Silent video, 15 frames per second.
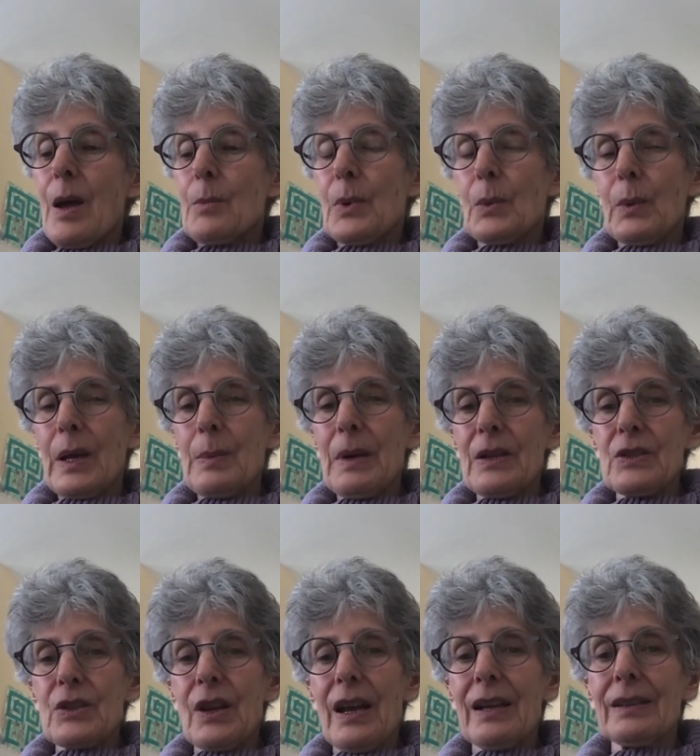But what about
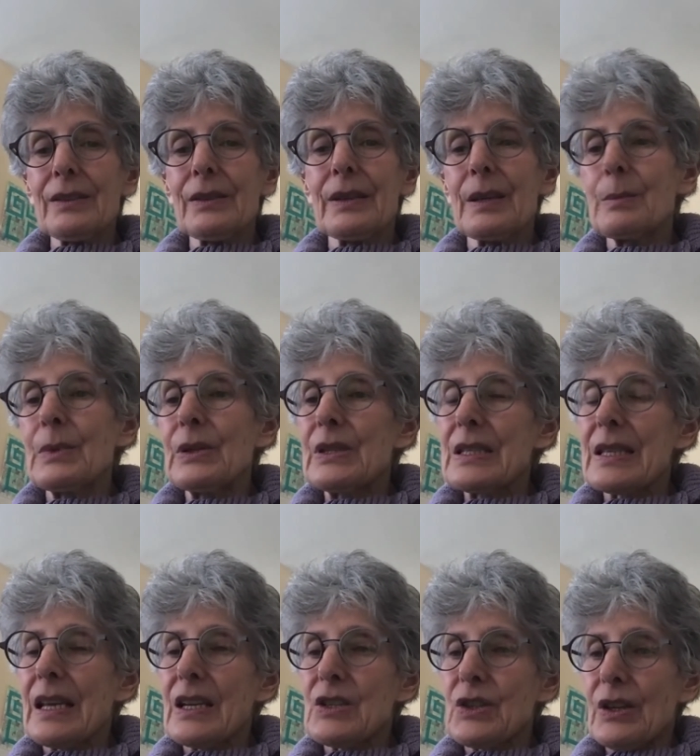childhood
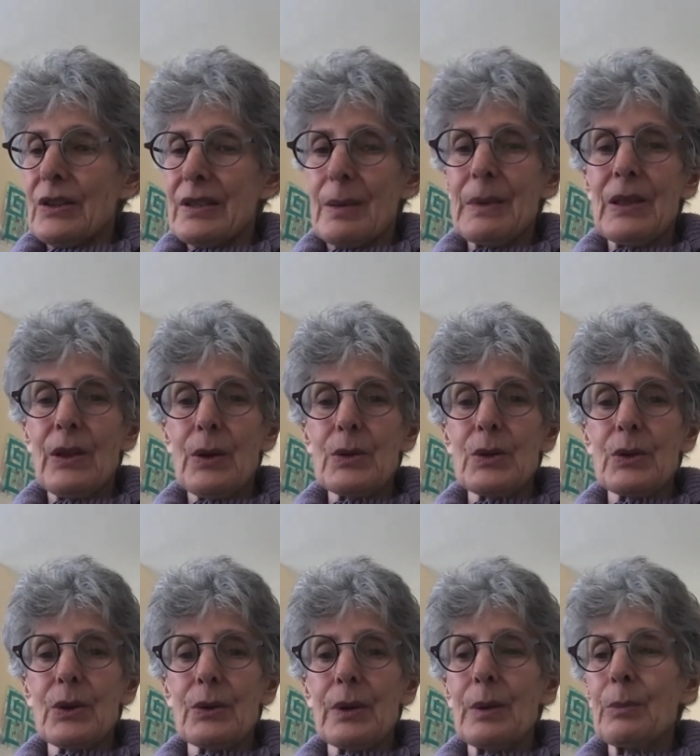immunizations? I mean, those
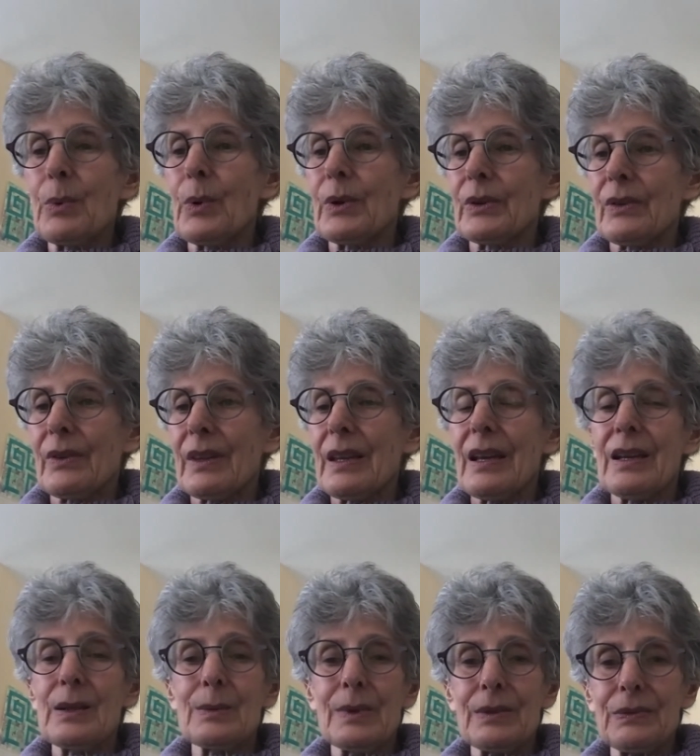are important. The
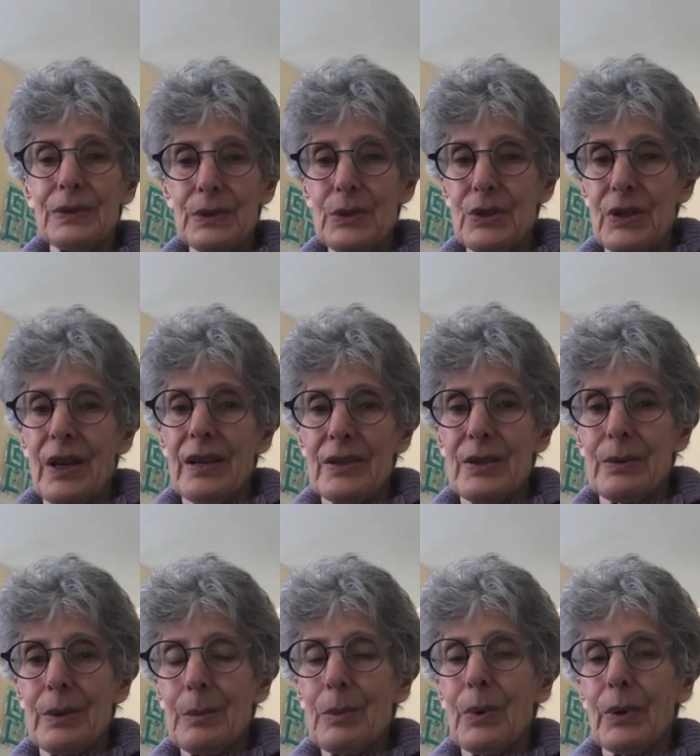annual flu shots
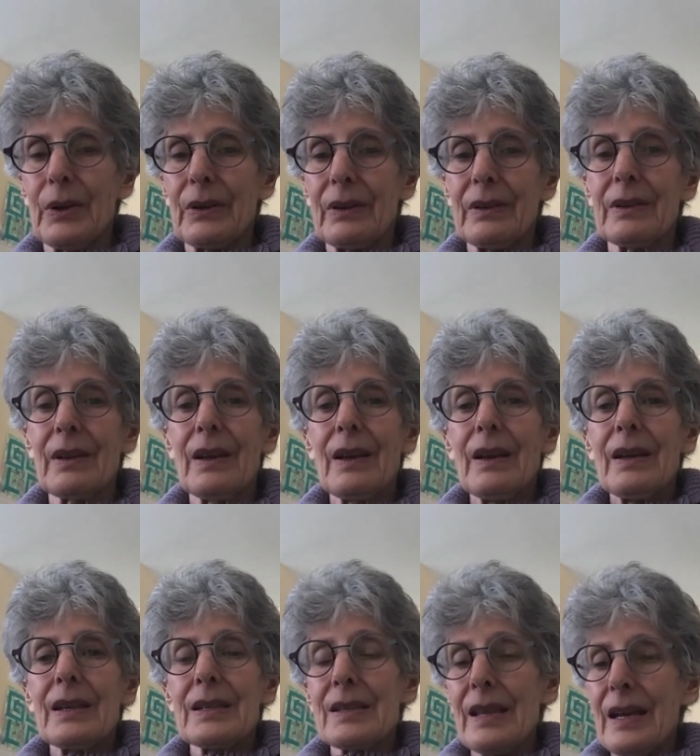are important.
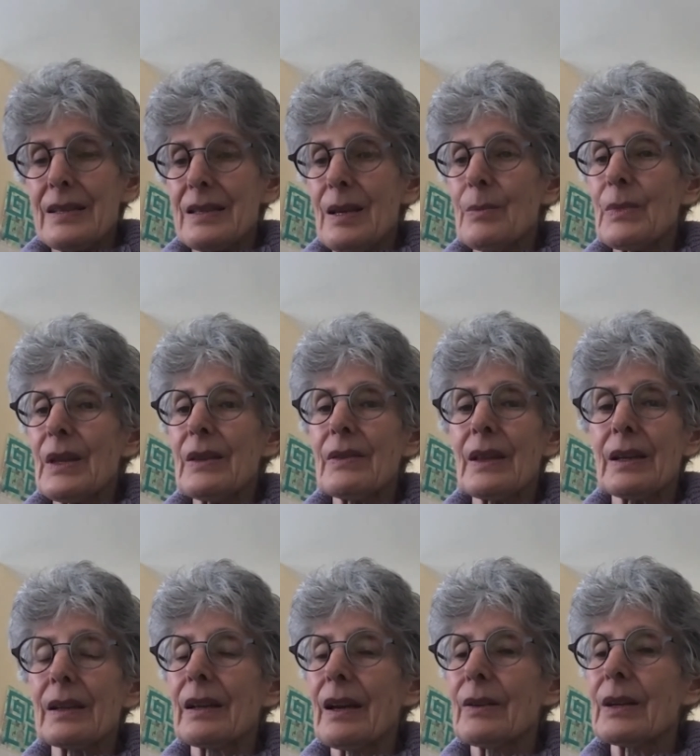Is that something that
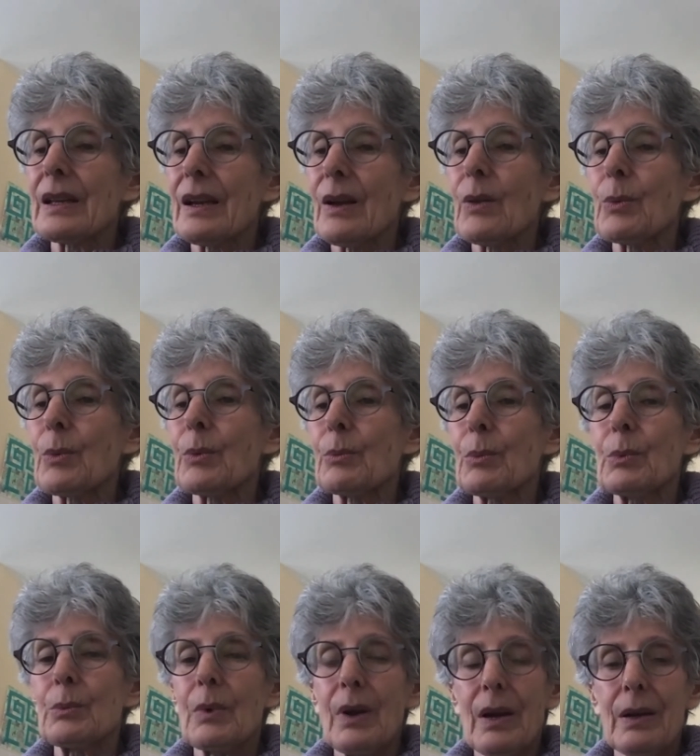a county health
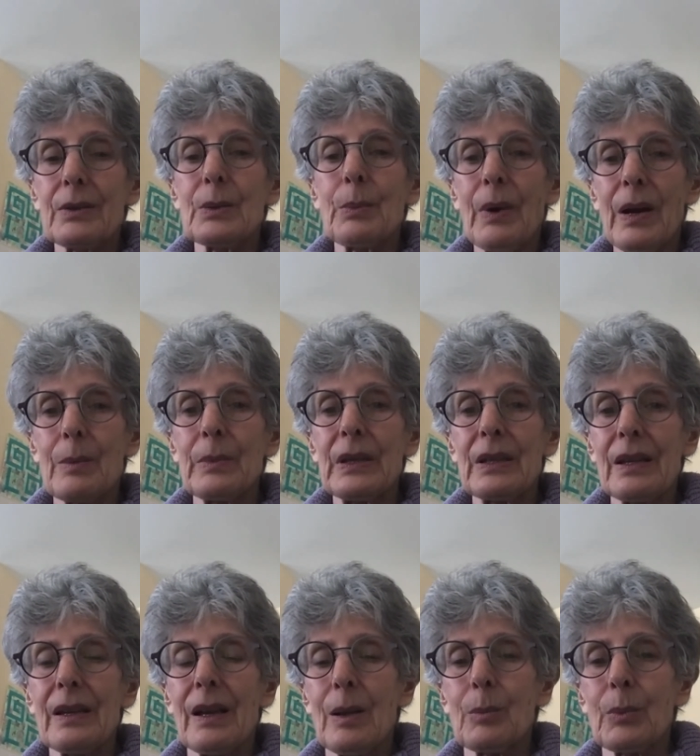department
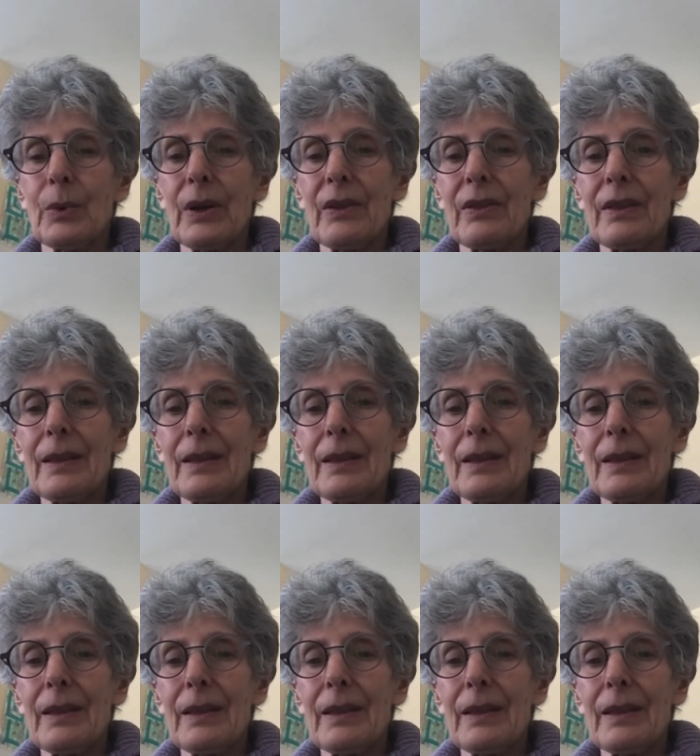can help with?